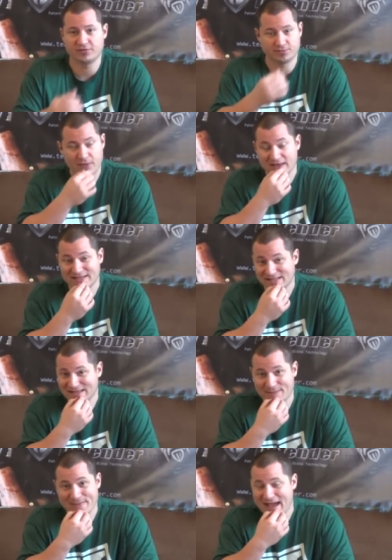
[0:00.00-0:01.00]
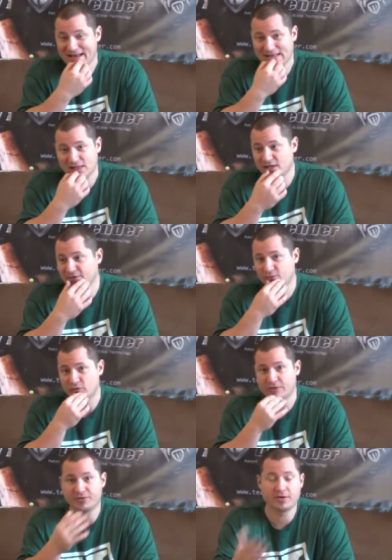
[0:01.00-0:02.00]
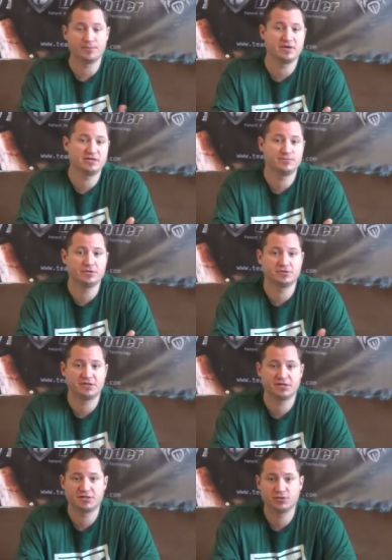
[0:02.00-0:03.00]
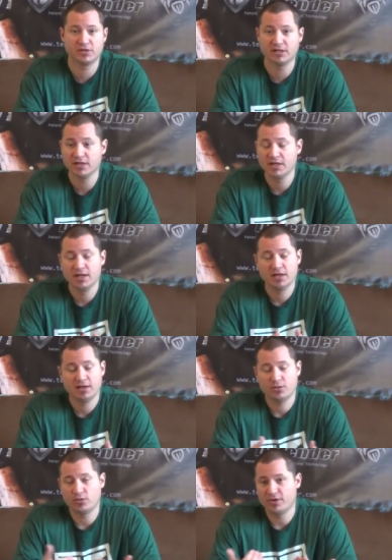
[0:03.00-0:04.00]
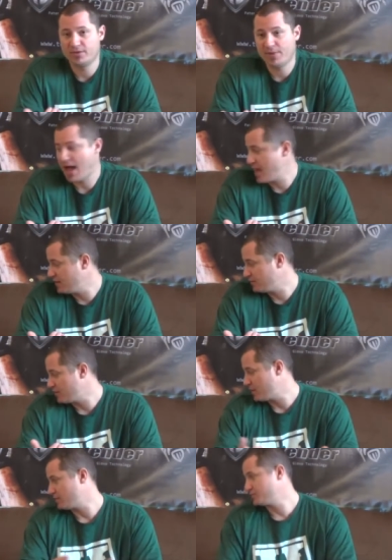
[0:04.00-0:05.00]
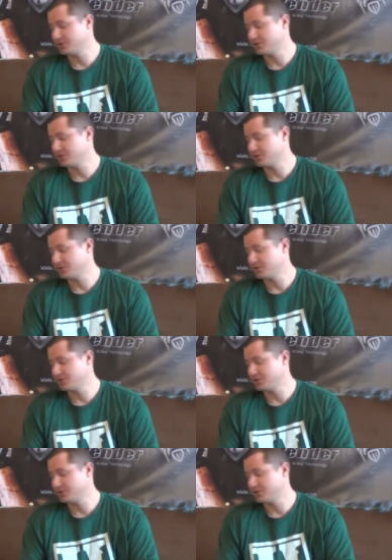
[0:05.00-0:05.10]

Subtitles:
It's basically a batting glove with the thumb piece built into it with the padding there.